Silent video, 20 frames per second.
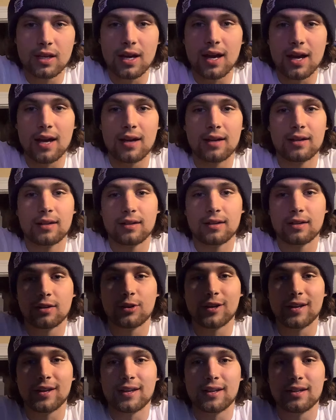Yeah,
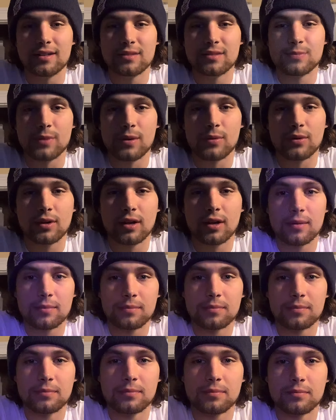okay, it is
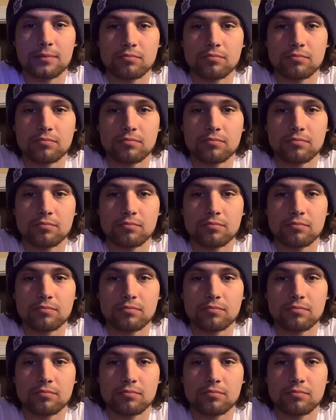bubblegum.